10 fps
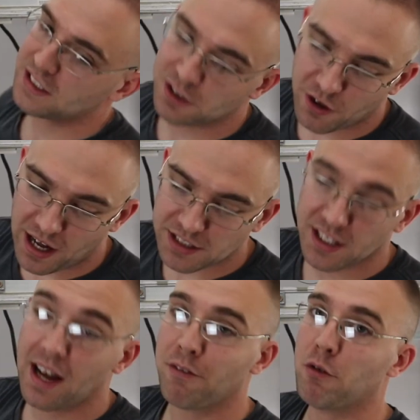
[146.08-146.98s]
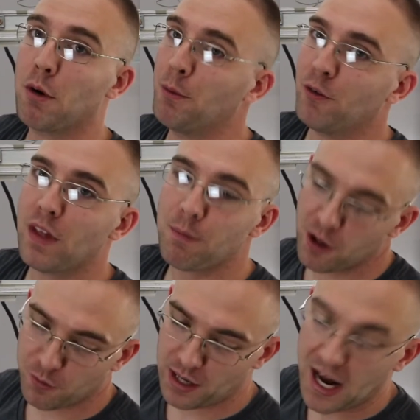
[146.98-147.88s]
you don't actually have to remove them all
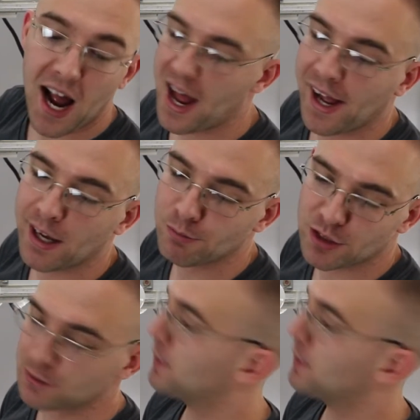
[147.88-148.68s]
the way. I am, just